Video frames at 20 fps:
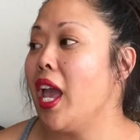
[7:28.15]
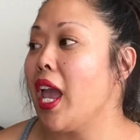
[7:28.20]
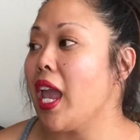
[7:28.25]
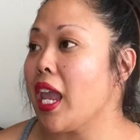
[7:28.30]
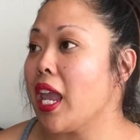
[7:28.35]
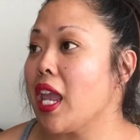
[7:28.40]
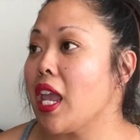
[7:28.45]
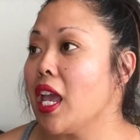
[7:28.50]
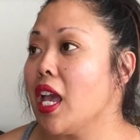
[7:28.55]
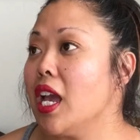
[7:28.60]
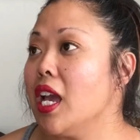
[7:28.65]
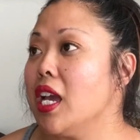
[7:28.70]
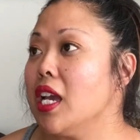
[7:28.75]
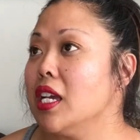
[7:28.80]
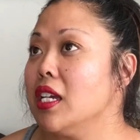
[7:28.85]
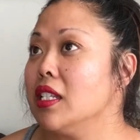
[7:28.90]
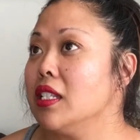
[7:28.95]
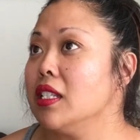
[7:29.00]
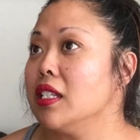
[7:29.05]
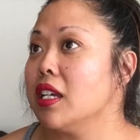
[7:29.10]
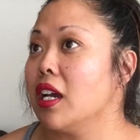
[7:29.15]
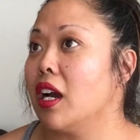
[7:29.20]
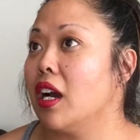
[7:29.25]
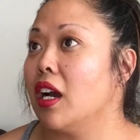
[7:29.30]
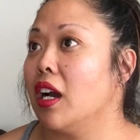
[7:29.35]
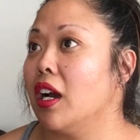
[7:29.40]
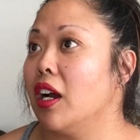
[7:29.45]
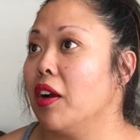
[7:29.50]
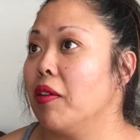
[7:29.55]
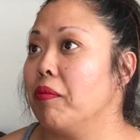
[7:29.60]
And
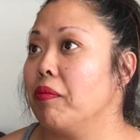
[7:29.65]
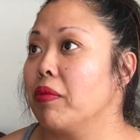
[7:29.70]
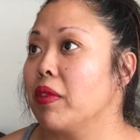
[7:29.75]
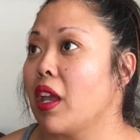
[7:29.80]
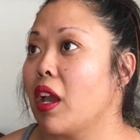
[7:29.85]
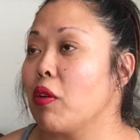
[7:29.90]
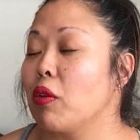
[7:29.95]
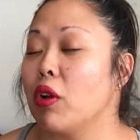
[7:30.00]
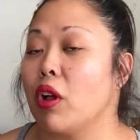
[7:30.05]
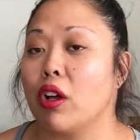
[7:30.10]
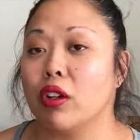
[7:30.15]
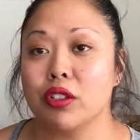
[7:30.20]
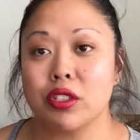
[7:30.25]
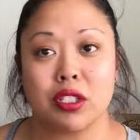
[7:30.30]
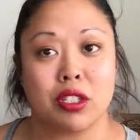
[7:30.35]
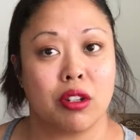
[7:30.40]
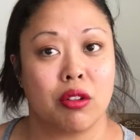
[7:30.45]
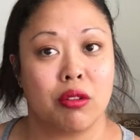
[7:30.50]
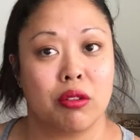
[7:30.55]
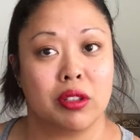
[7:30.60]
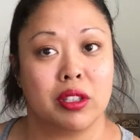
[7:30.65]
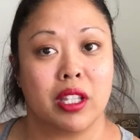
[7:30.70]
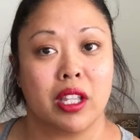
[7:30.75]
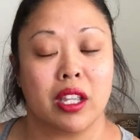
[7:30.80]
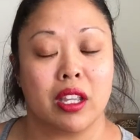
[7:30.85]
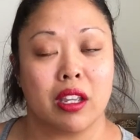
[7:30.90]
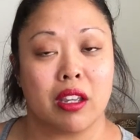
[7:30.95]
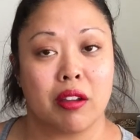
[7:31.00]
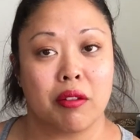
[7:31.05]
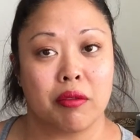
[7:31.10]
um, I will also
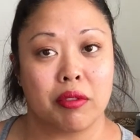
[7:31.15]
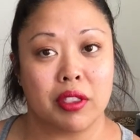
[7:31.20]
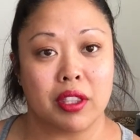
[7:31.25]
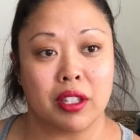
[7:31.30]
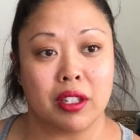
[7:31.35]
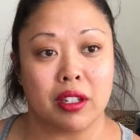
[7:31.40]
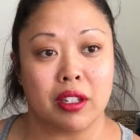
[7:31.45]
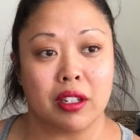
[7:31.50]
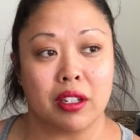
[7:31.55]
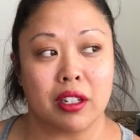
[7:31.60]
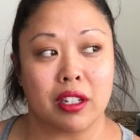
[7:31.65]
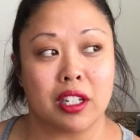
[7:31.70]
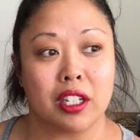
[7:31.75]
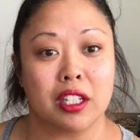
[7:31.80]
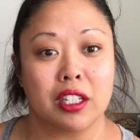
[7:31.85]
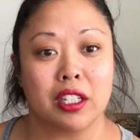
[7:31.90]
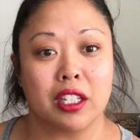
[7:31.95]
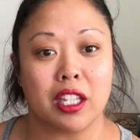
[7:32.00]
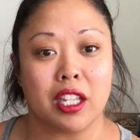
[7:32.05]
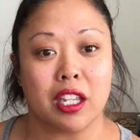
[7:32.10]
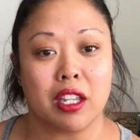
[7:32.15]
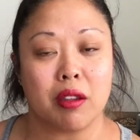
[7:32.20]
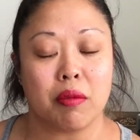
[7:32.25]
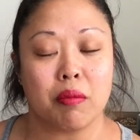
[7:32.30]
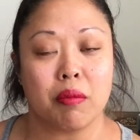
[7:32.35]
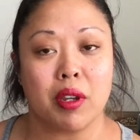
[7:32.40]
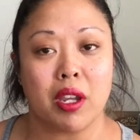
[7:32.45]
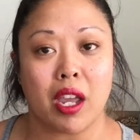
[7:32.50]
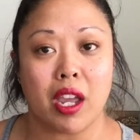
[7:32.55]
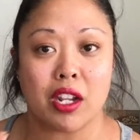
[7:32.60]
link the
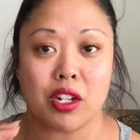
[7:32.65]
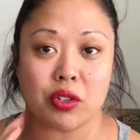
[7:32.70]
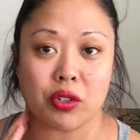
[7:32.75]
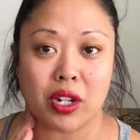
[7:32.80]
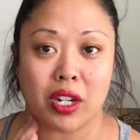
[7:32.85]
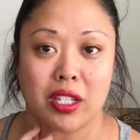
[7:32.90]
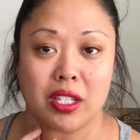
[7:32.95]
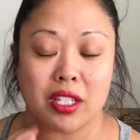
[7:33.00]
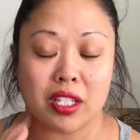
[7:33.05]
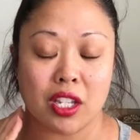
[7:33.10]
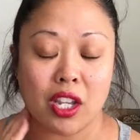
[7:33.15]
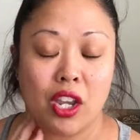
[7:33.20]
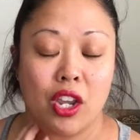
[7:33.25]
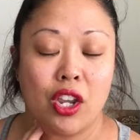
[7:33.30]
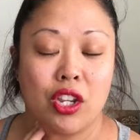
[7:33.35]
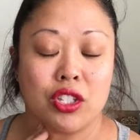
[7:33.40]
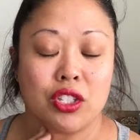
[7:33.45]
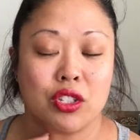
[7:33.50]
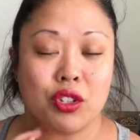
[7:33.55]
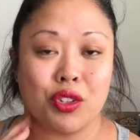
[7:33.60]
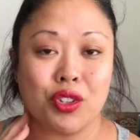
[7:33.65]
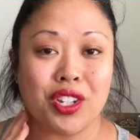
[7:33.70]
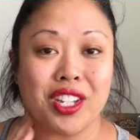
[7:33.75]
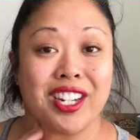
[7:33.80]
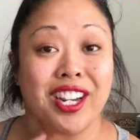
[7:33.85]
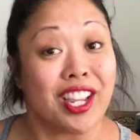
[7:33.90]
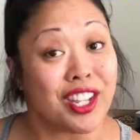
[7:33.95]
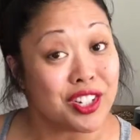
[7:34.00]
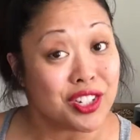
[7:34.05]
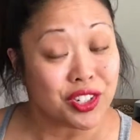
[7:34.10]
Gleam address so you can
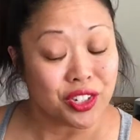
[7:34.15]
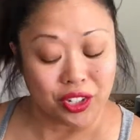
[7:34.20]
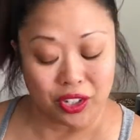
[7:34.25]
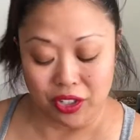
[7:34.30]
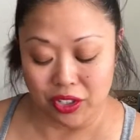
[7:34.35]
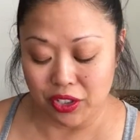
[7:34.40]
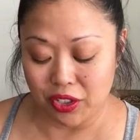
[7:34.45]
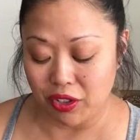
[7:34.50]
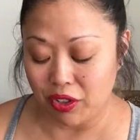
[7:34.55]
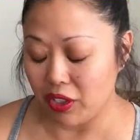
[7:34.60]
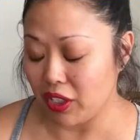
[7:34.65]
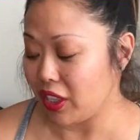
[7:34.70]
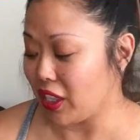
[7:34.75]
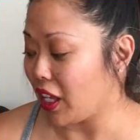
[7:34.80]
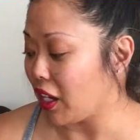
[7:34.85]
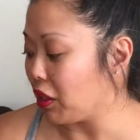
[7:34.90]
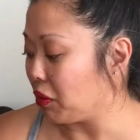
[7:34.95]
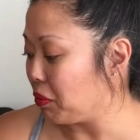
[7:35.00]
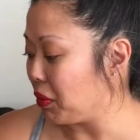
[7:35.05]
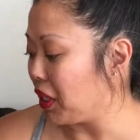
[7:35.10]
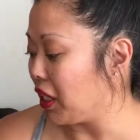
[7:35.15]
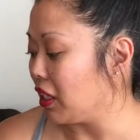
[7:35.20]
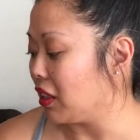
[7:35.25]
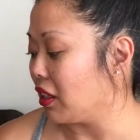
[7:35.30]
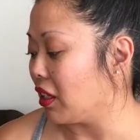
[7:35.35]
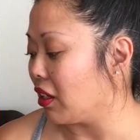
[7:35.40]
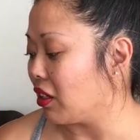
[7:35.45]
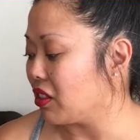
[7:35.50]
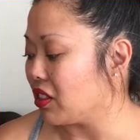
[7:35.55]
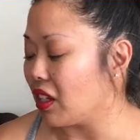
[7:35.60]
enter. So that'll be in
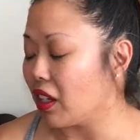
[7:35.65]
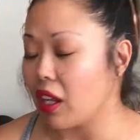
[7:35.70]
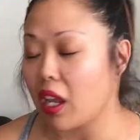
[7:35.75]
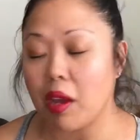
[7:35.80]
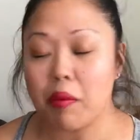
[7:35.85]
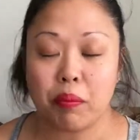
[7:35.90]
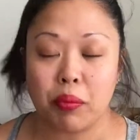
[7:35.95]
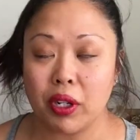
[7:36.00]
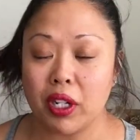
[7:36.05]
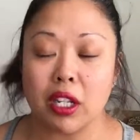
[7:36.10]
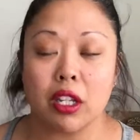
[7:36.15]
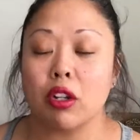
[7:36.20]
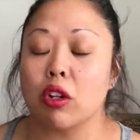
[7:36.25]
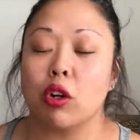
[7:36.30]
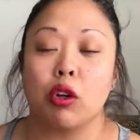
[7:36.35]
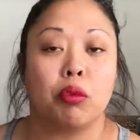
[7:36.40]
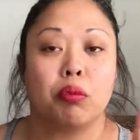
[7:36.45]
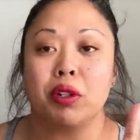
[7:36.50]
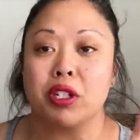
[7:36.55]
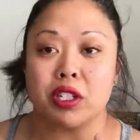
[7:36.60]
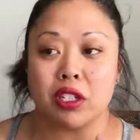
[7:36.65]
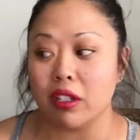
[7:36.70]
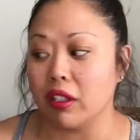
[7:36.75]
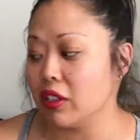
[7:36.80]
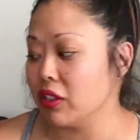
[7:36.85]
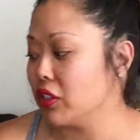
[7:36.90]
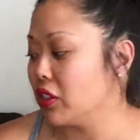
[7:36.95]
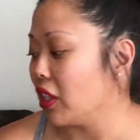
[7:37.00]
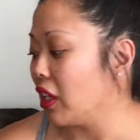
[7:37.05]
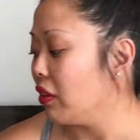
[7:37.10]
there. It's like I'm putting in a whole bunch of other
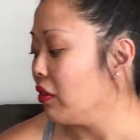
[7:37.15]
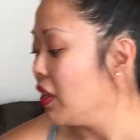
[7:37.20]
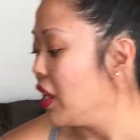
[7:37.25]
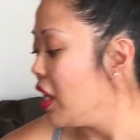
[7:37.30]
stuff.